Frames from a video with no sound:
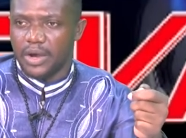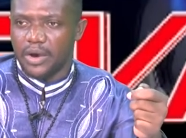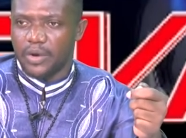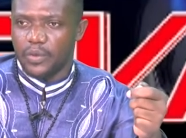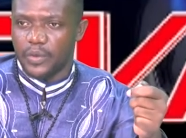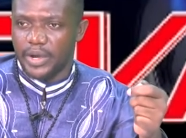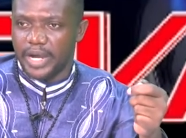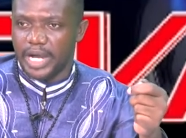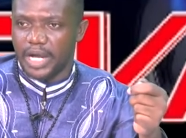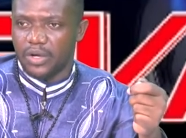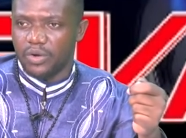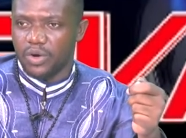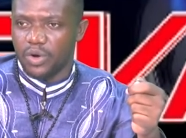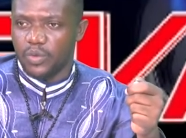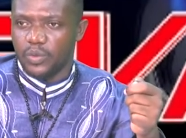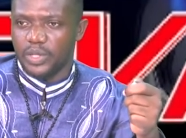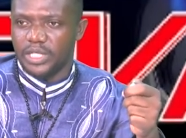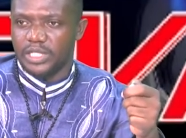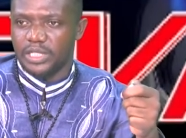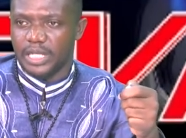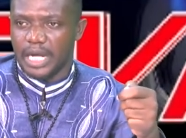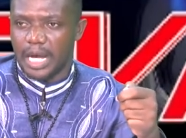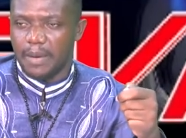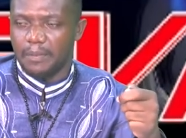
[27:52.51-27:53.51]
we can
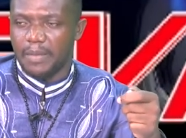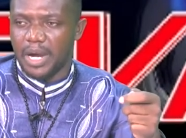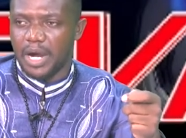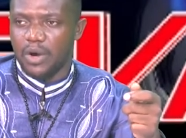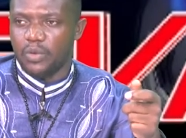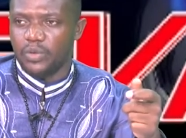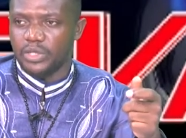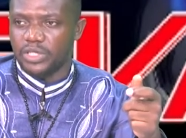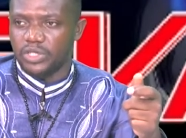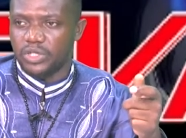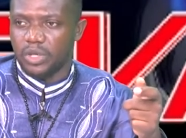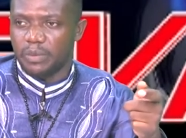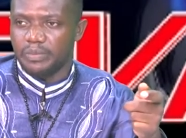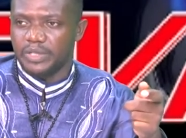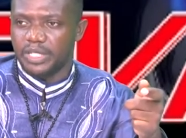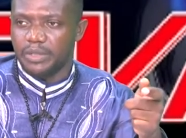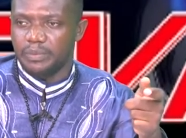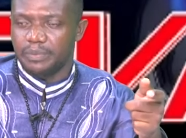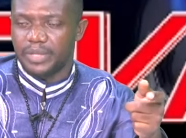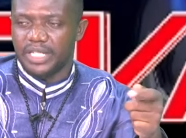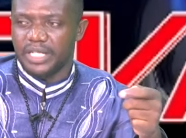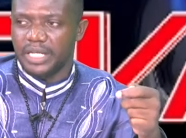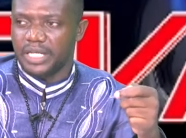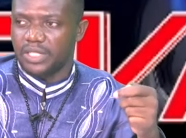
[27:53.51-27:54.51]
always come out with something
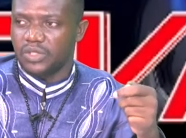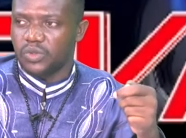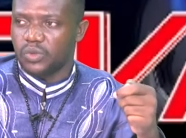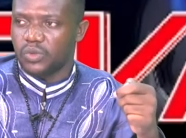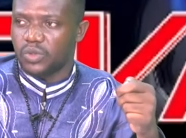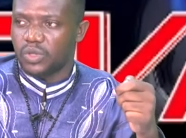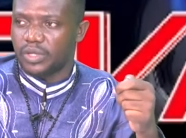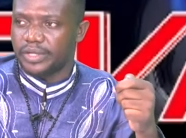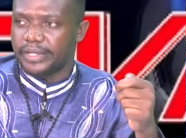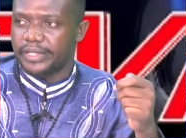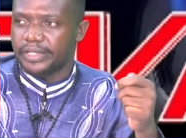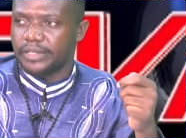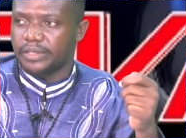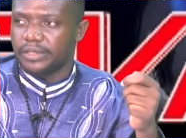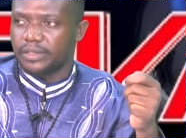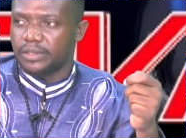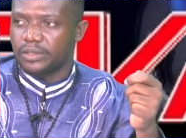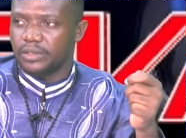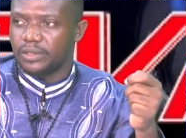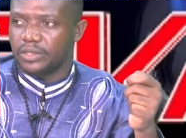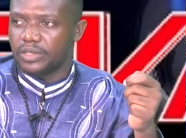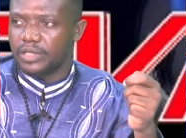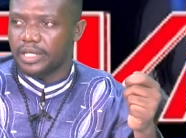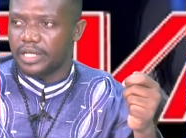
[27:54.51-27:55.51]
better to correct
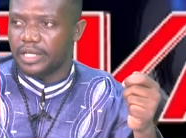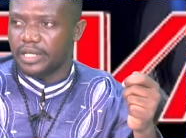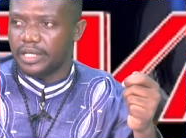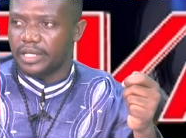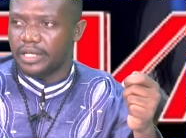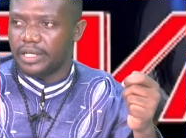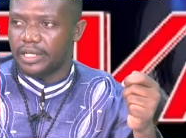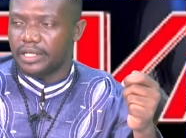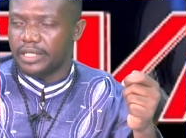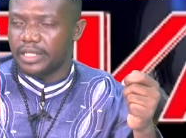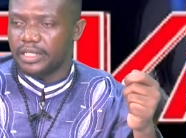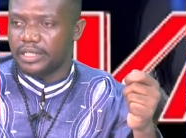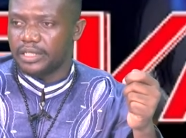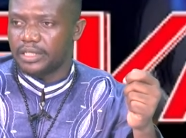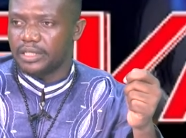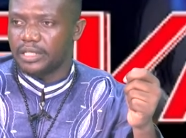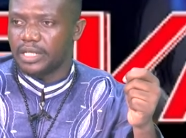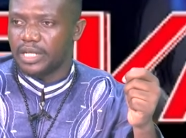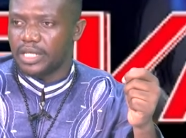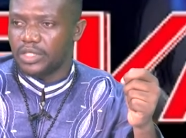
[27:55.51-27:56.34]
those areas.